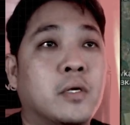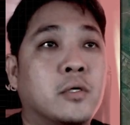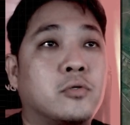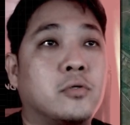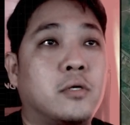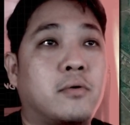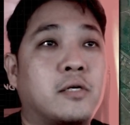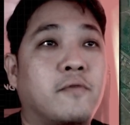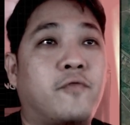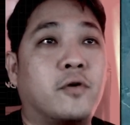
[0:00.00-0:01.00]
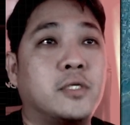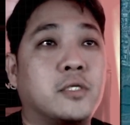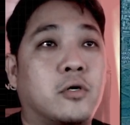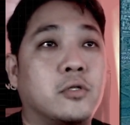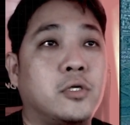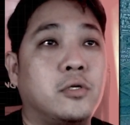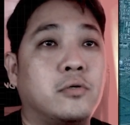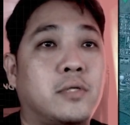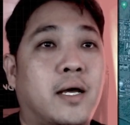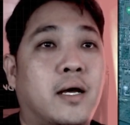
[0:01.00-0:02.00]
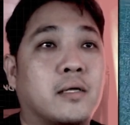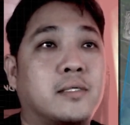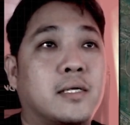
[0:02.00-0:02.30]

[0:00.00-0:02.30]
So the Russian forces continue their